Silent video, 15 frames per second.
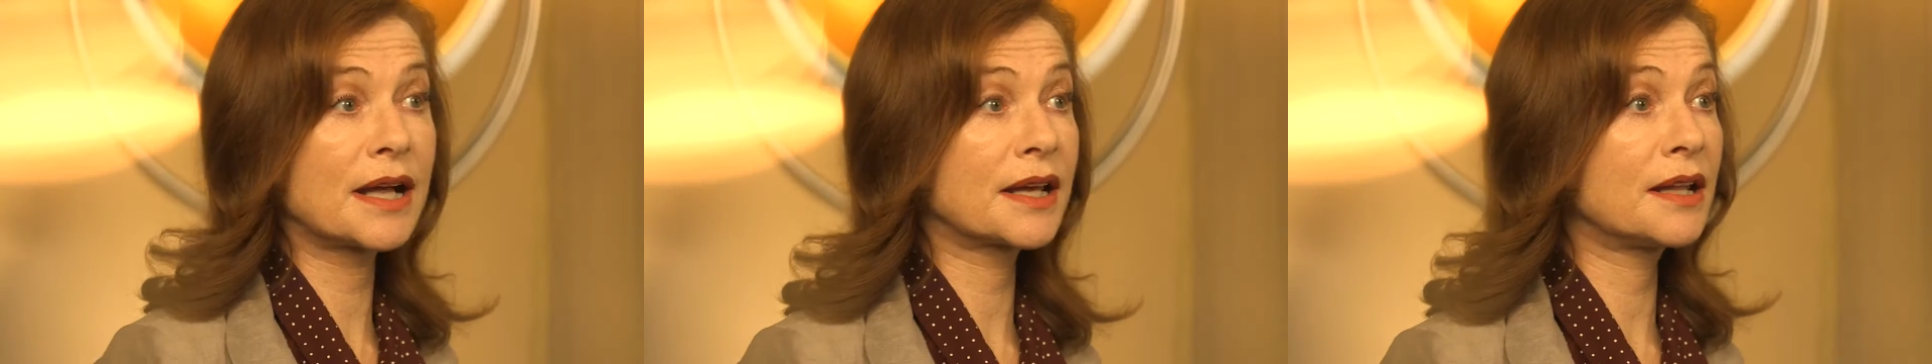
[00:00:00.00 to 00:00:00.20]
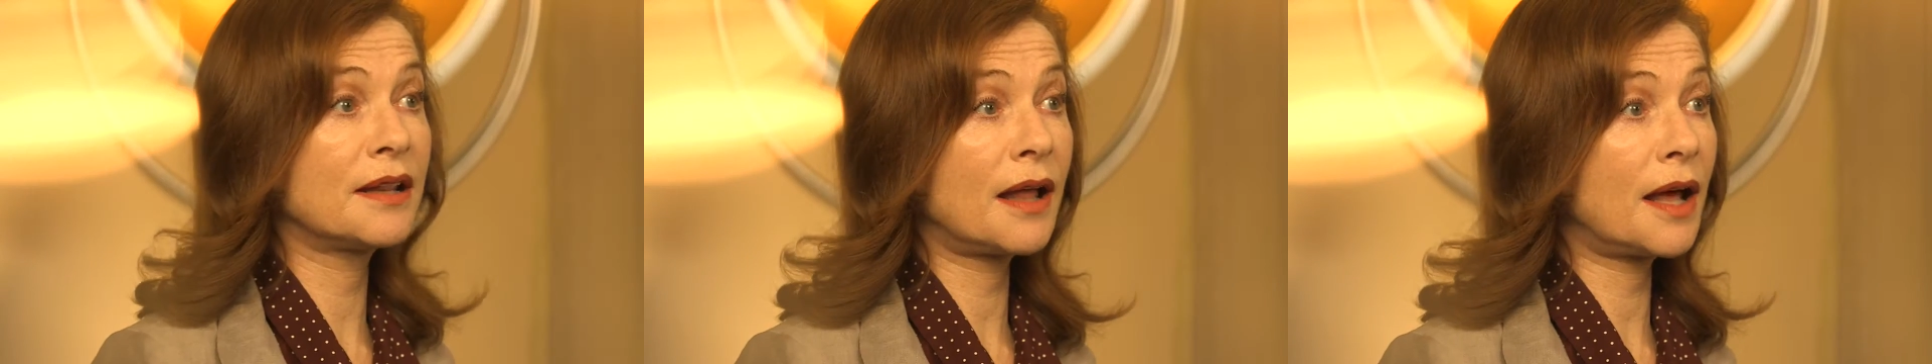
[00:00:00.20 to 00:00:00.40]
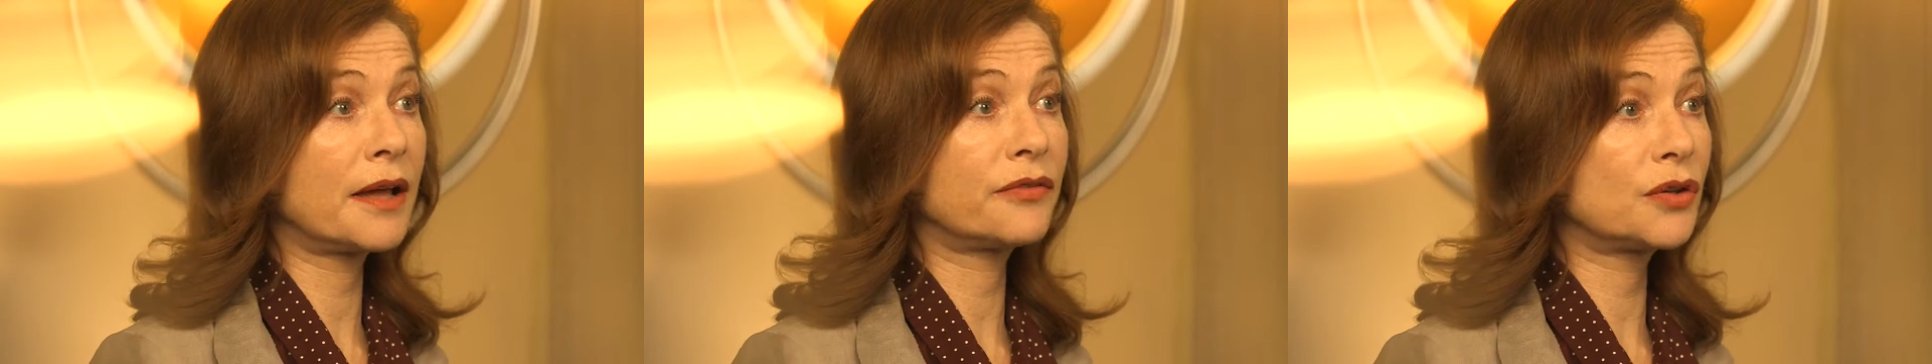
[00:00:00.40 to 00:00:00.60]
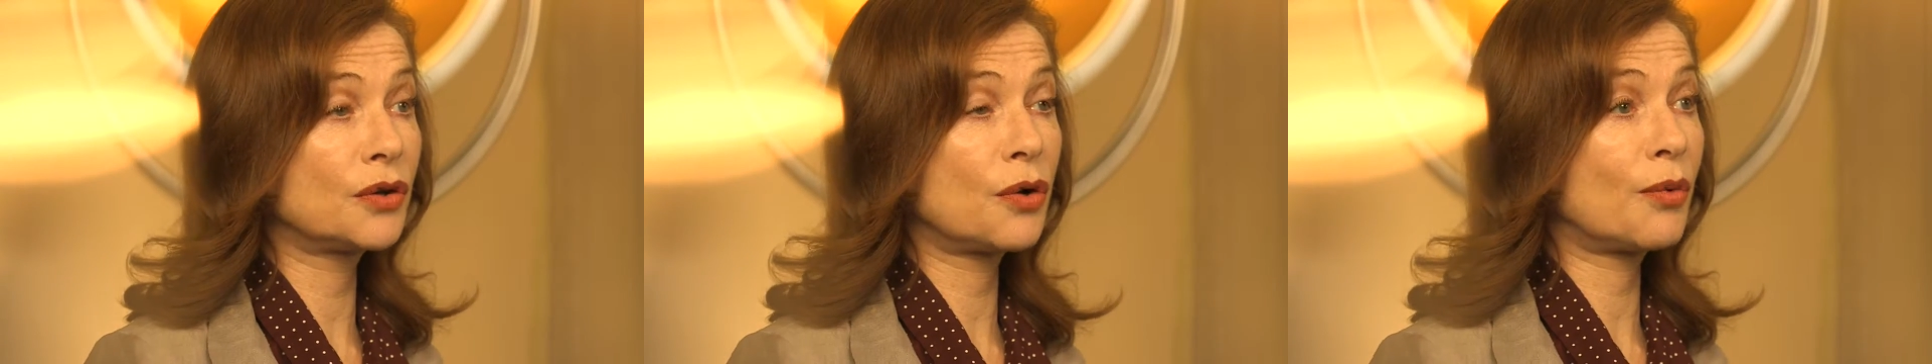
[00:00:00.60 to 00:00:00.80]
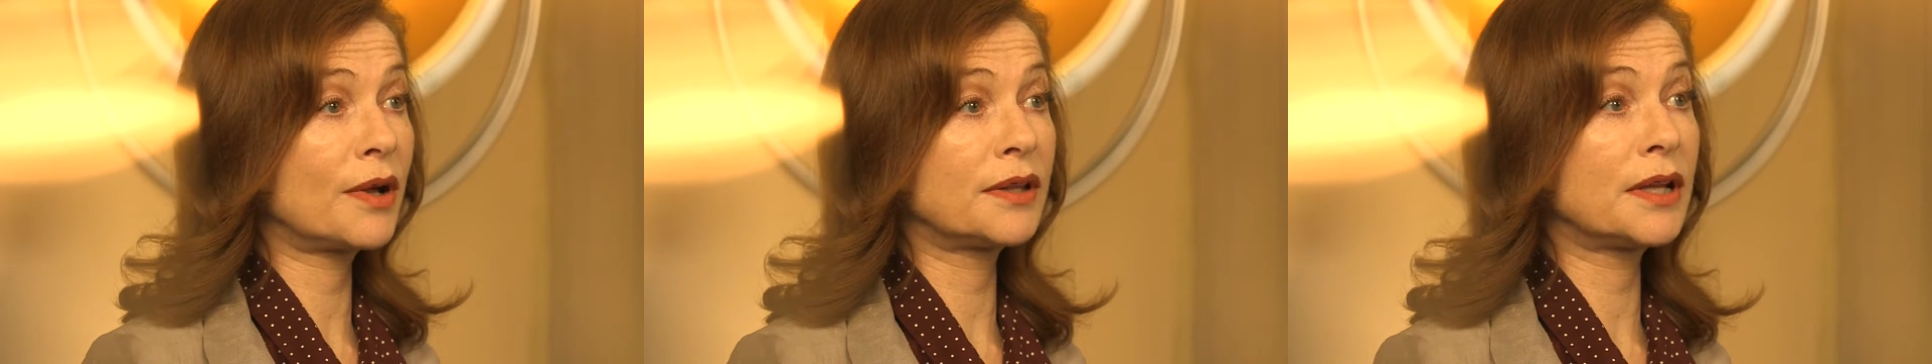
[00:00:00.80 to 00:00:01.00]
like in life, you
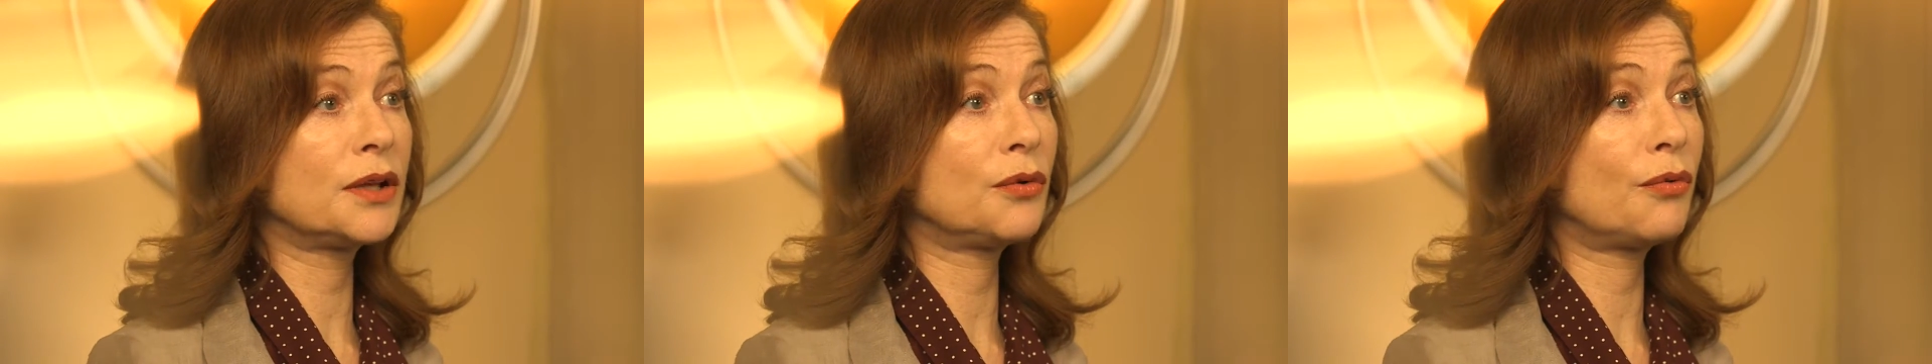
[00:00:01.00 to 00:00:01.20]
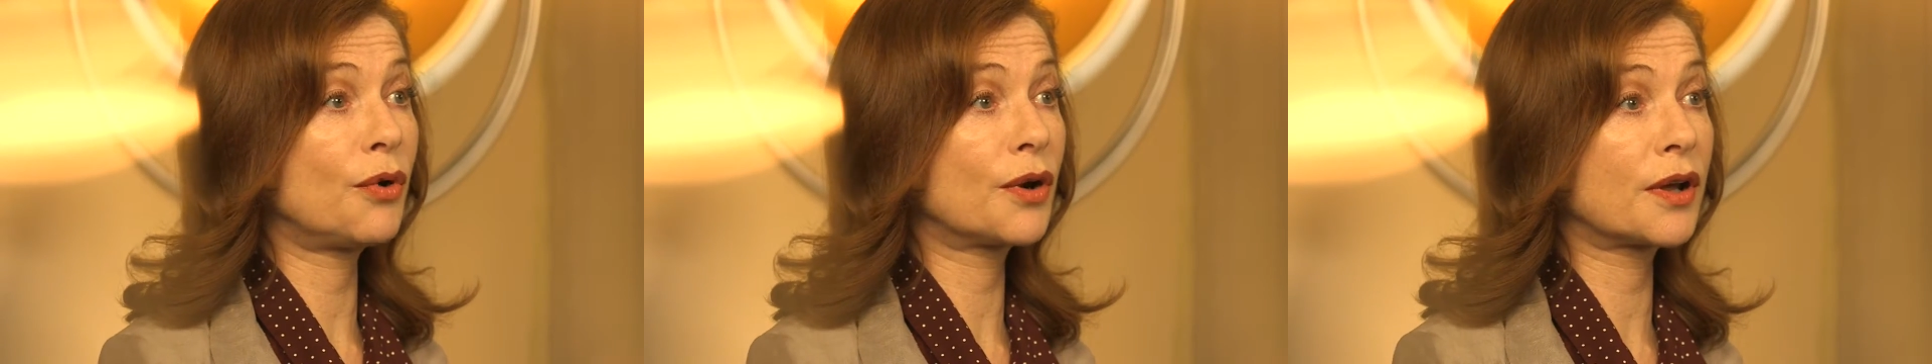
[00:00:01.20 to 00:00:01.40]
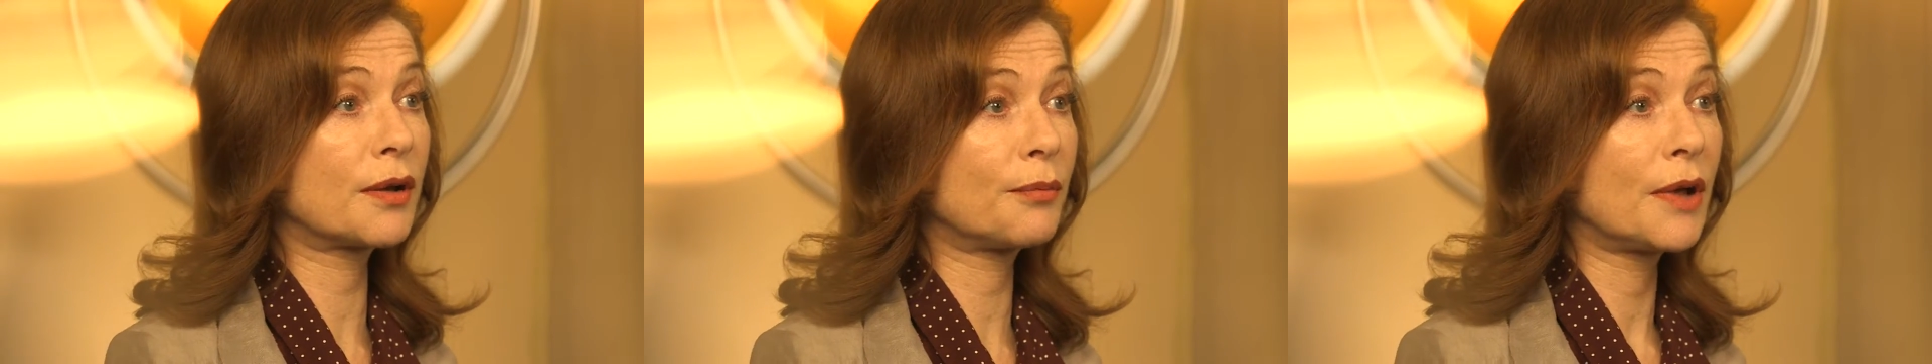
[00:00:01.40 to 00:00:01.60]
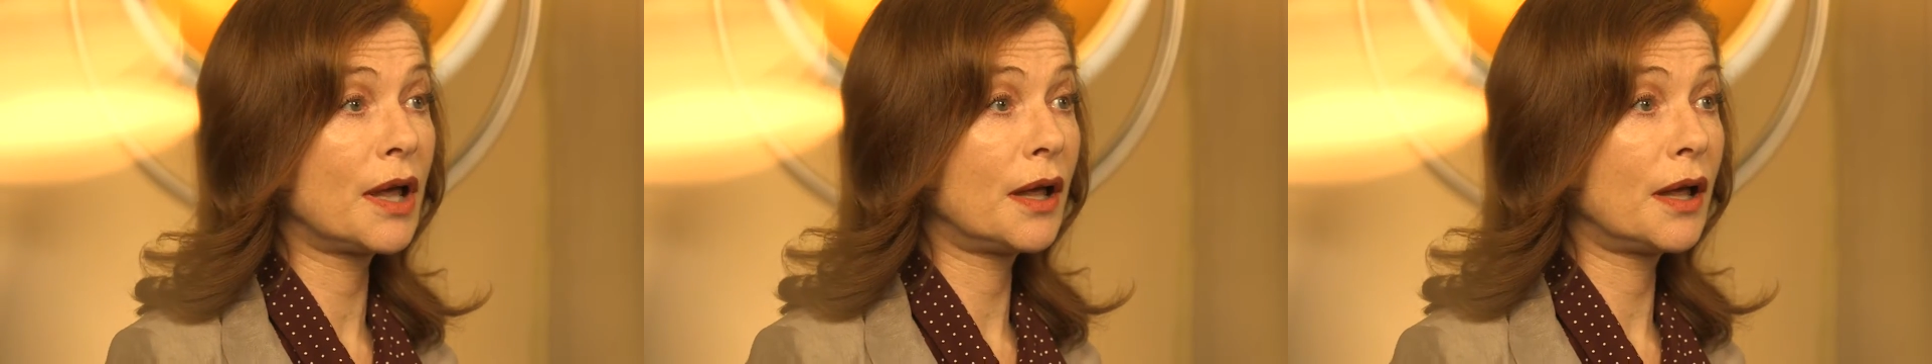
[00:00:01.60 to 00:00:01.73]
know, one day you wake up,